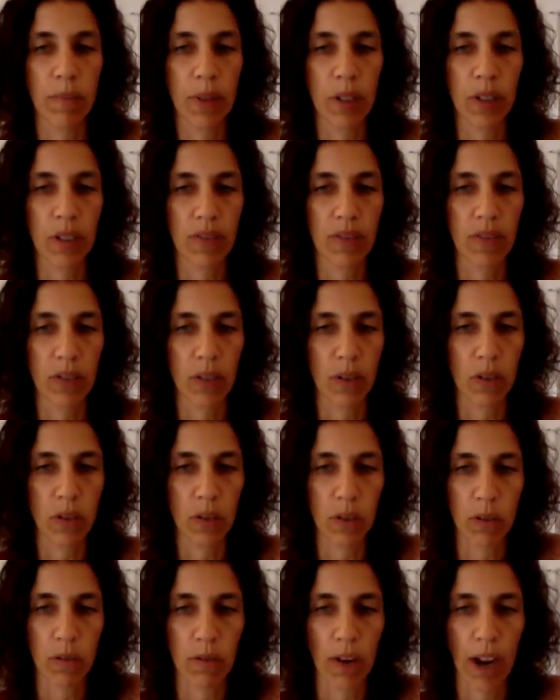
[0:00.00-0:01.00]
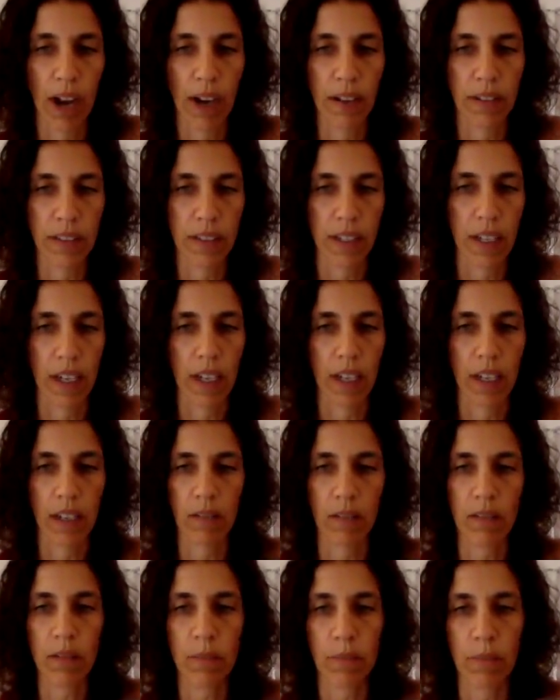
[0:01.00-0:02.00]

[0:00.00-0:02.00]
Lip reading: beautiful grounding,